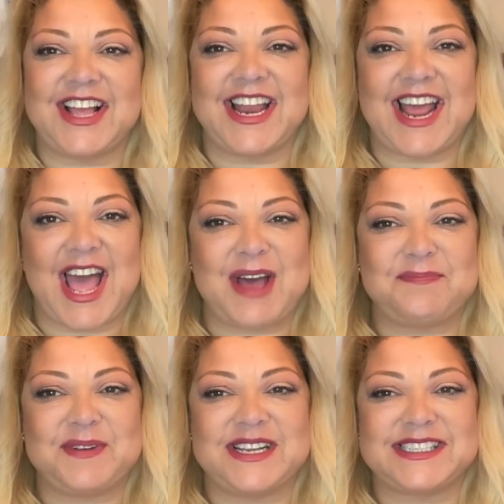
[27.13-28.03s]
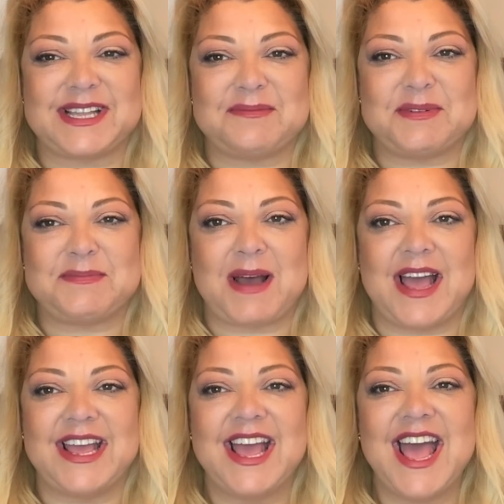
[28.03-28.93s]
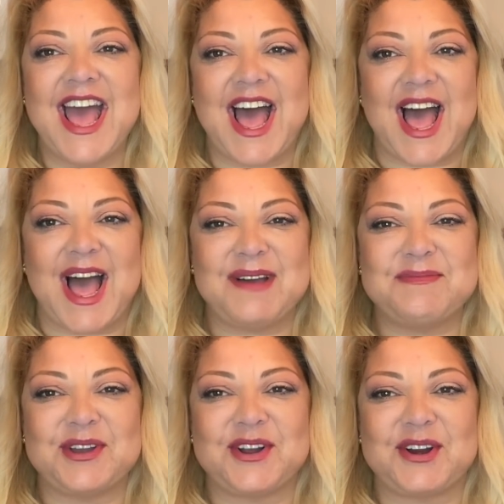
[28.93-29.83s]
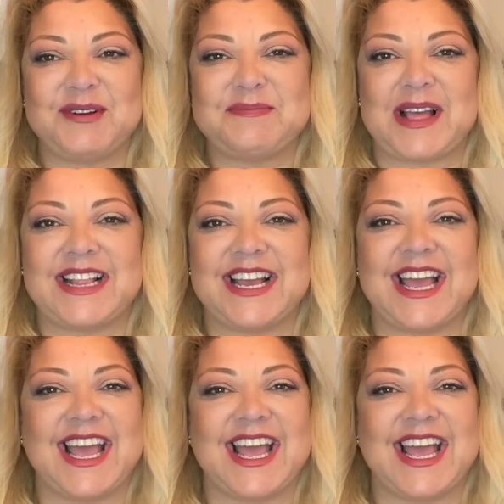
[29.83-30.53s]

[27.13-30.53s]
and happen to stumble by, I'm your girl Bella,